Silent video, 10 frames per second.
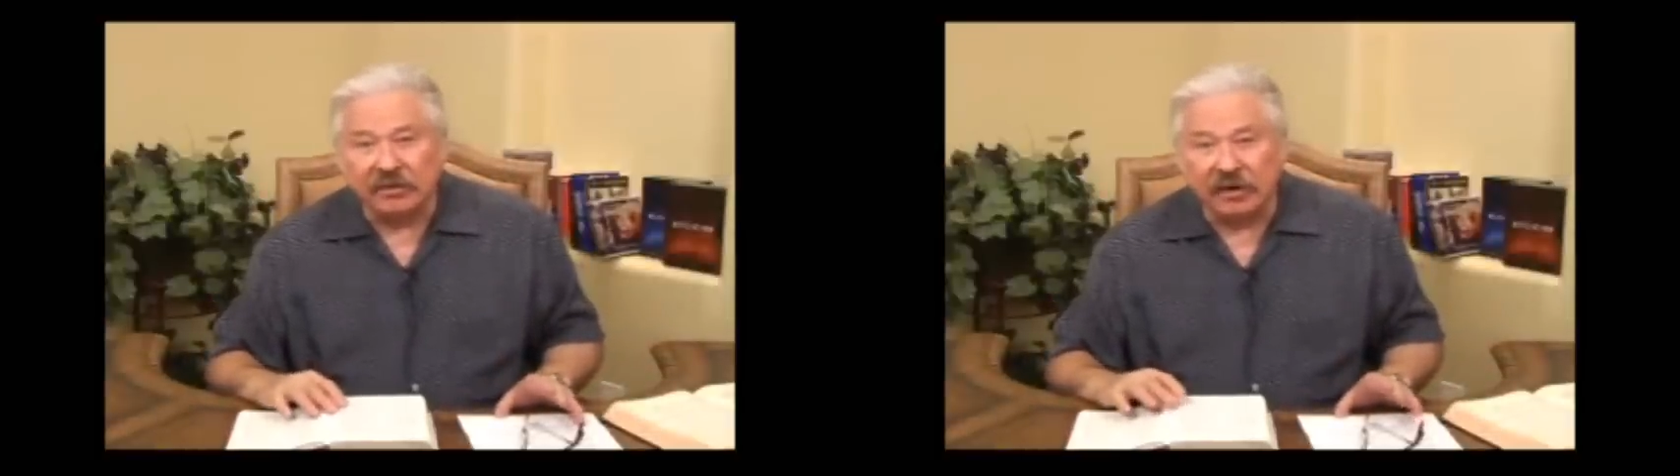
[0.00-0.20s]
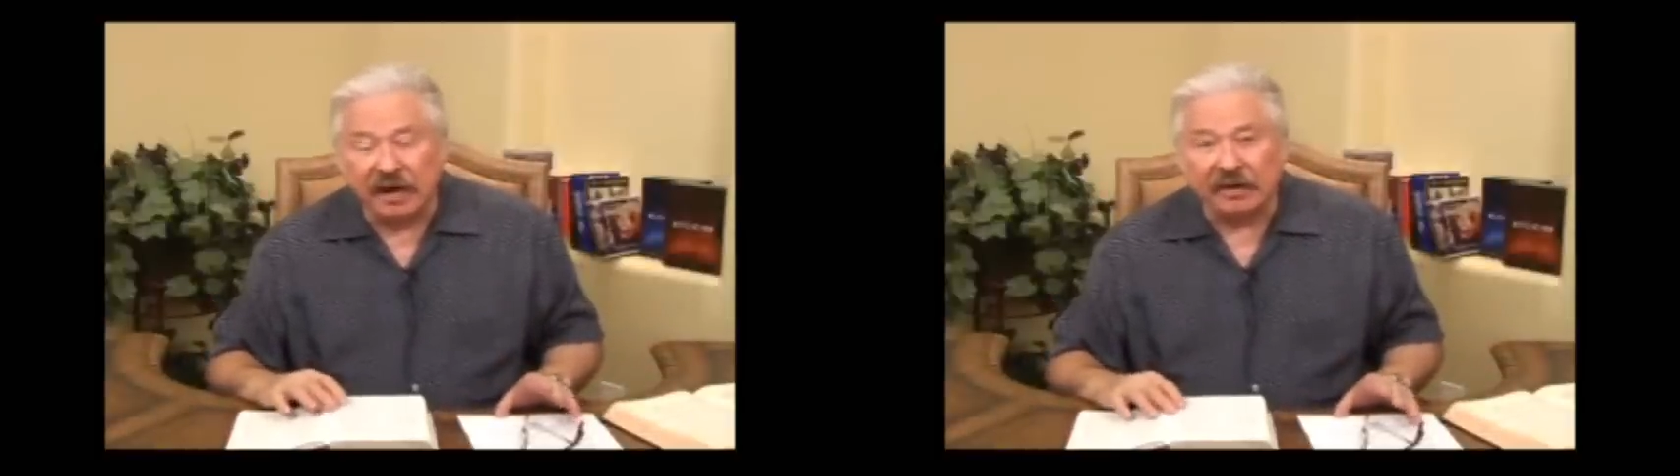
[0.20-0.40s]

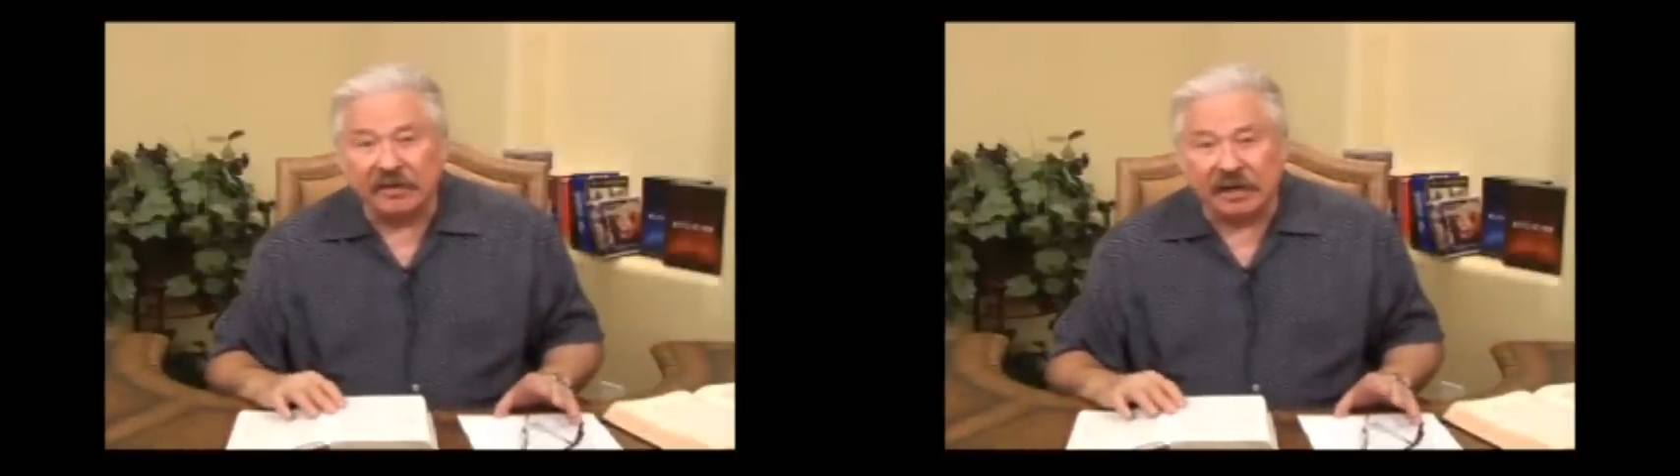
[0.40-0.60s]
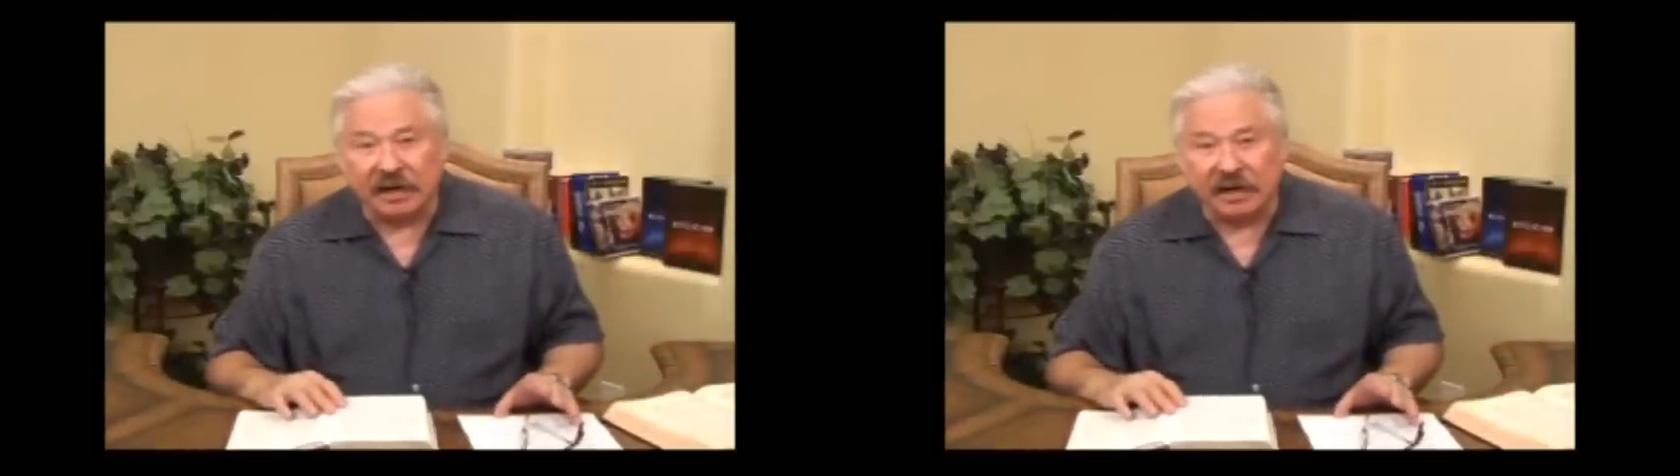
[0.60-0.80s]

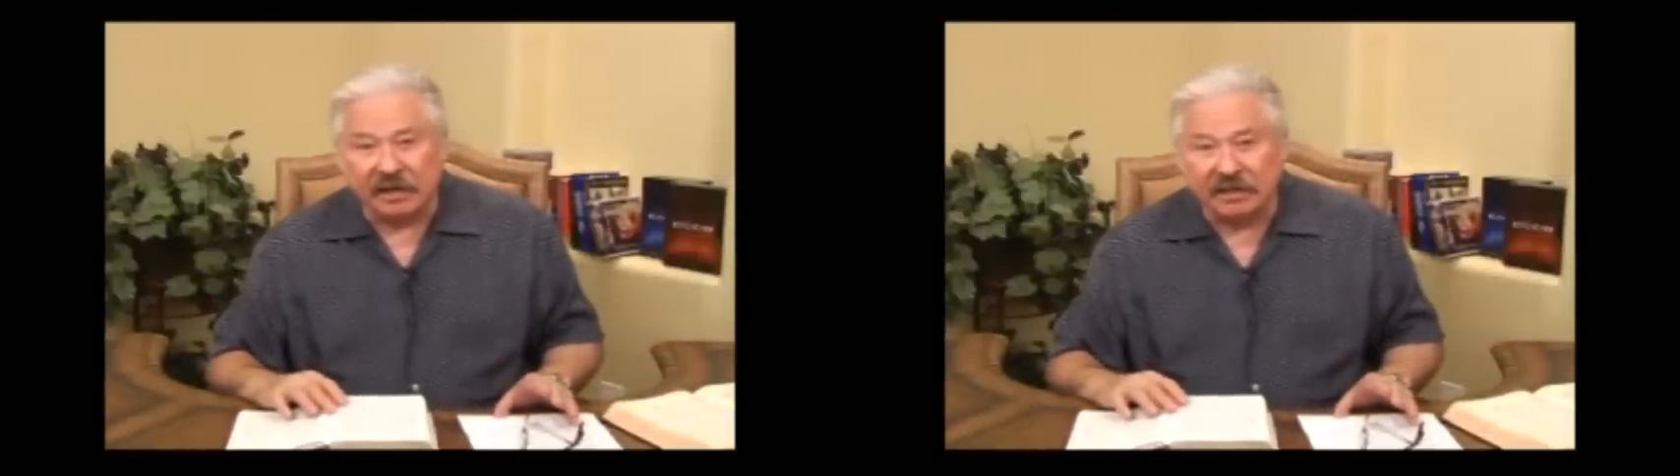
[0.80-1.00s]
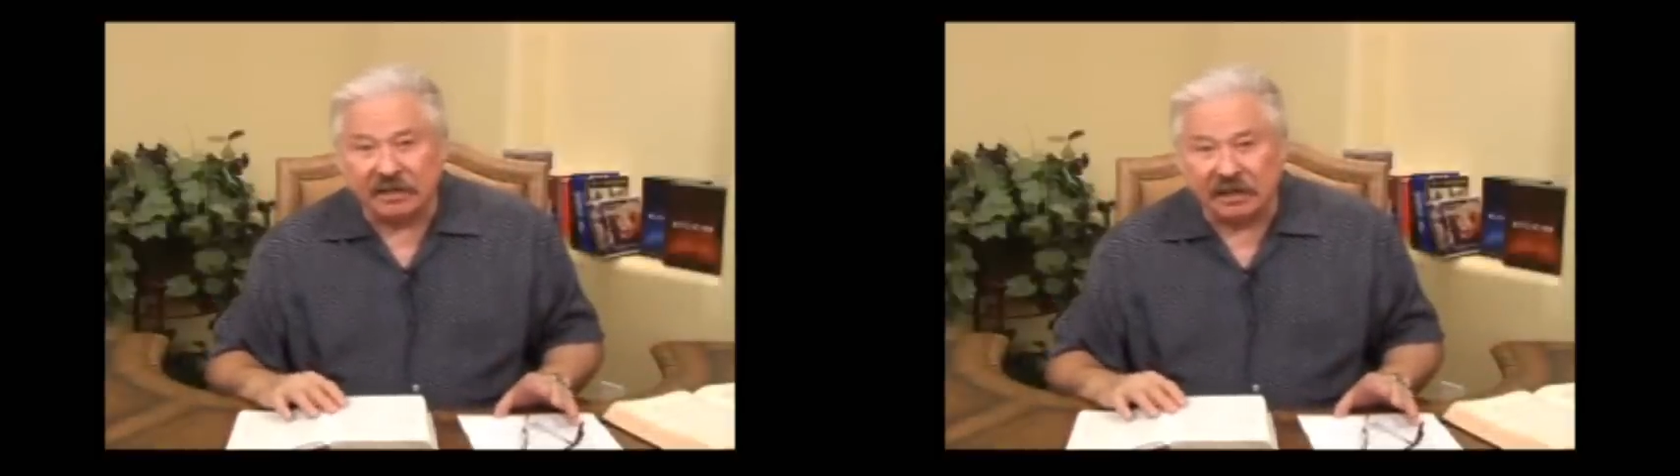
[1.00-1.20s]
throughout the
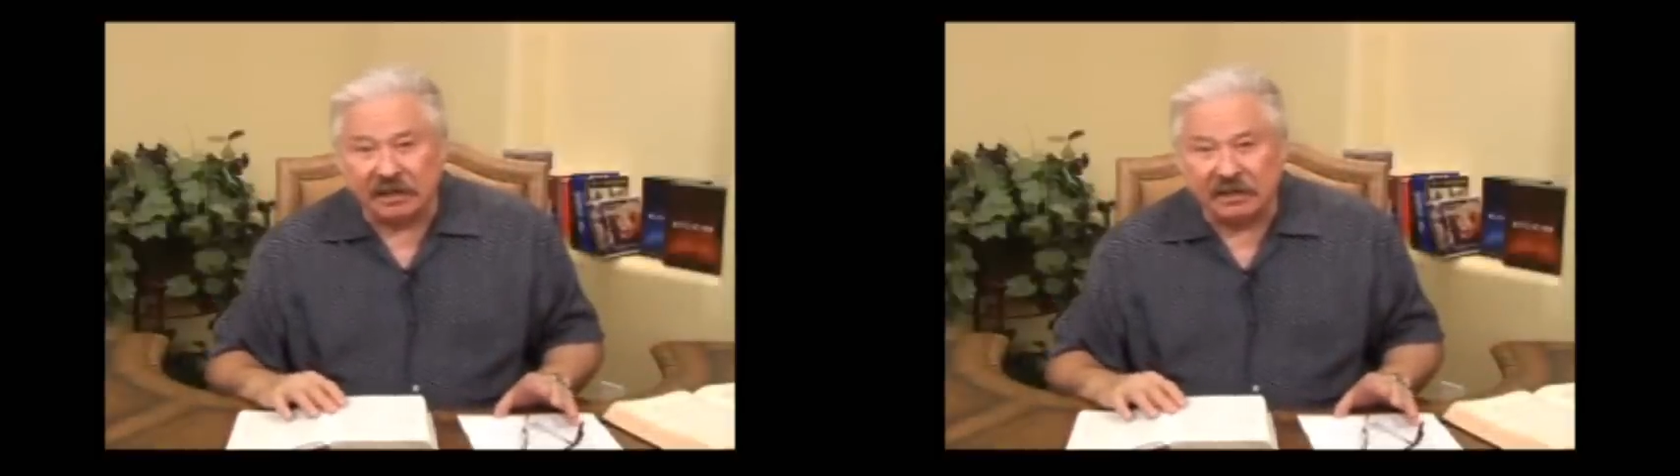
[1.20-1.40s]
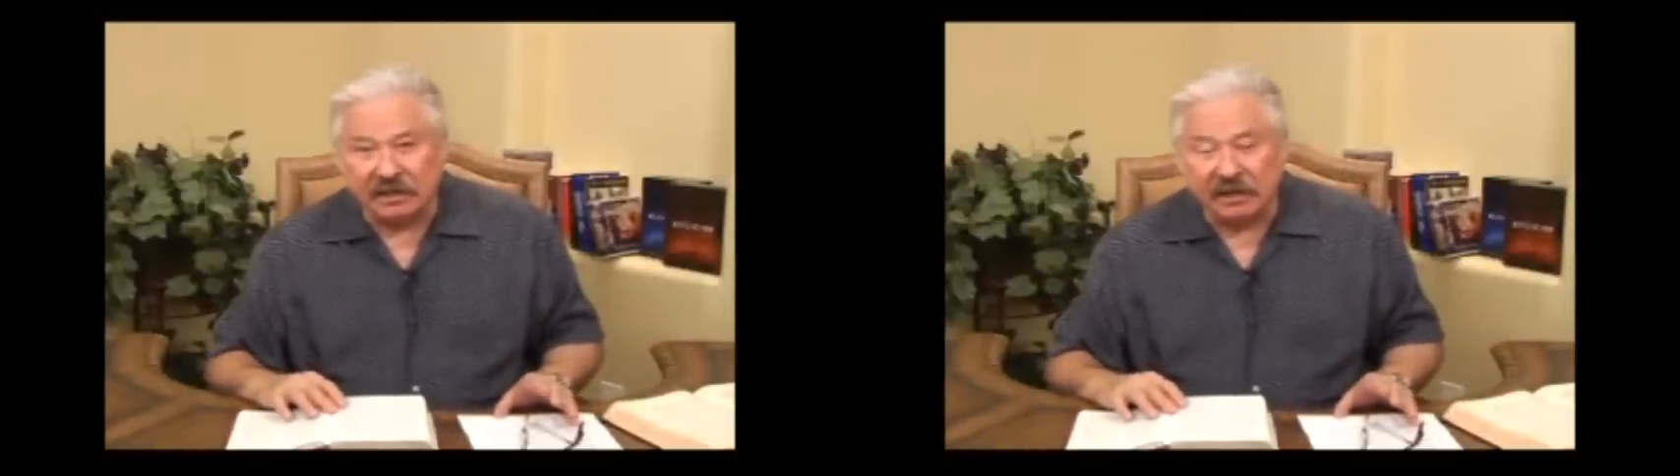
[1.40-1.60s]
United
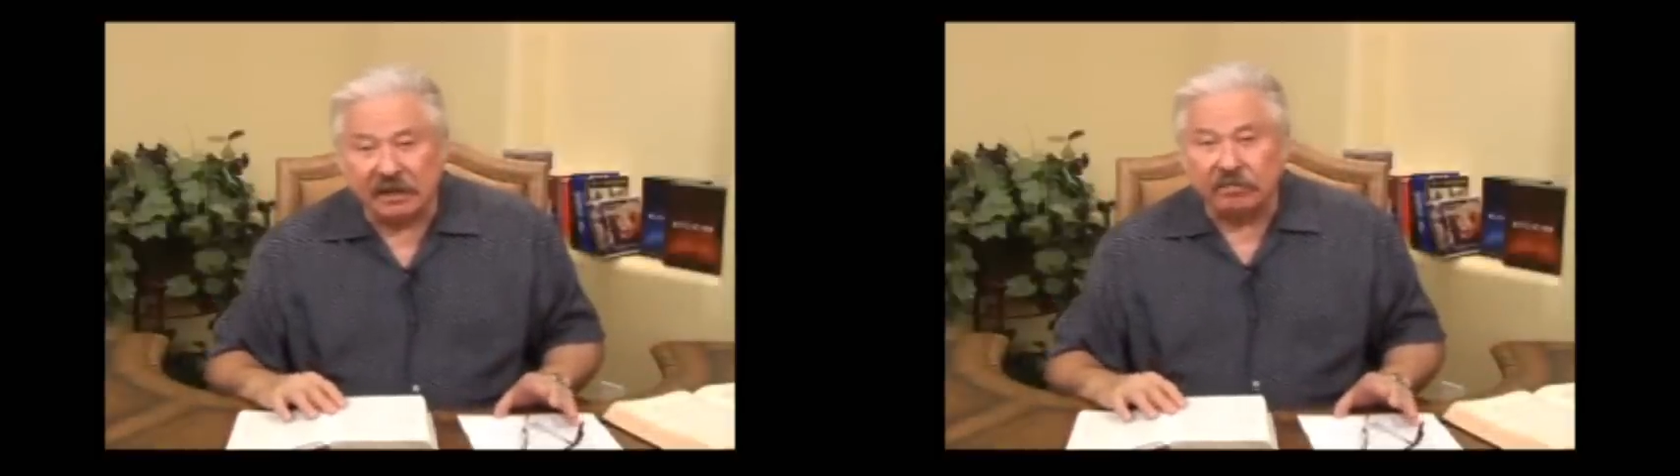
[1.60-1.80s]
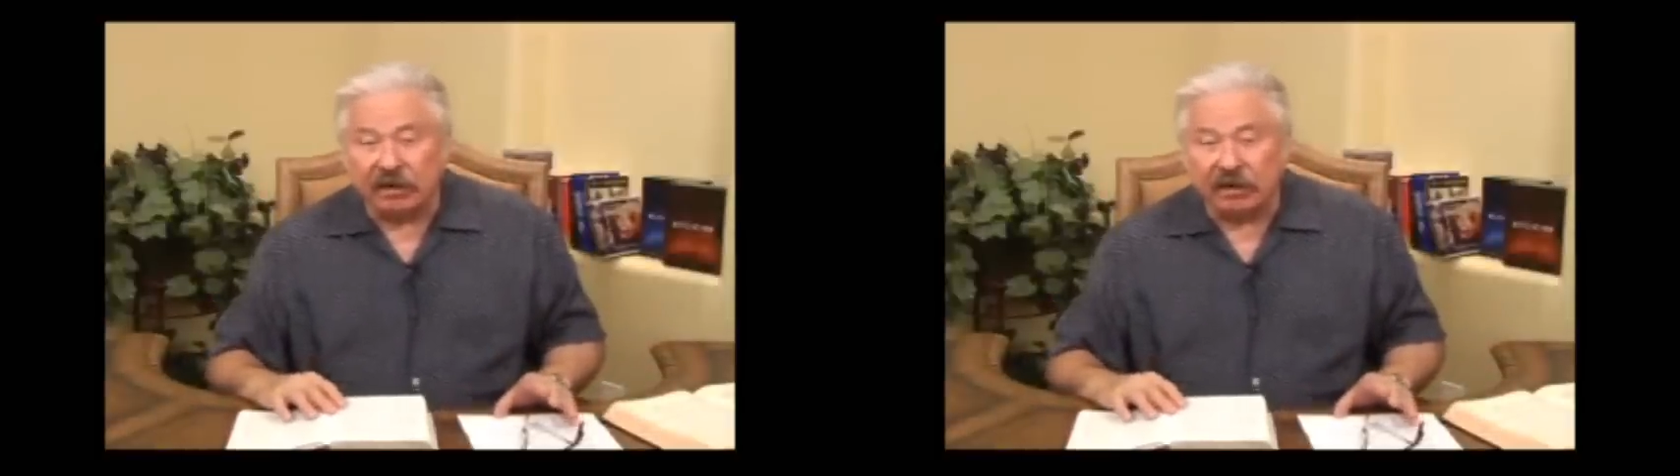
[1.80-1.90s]
States,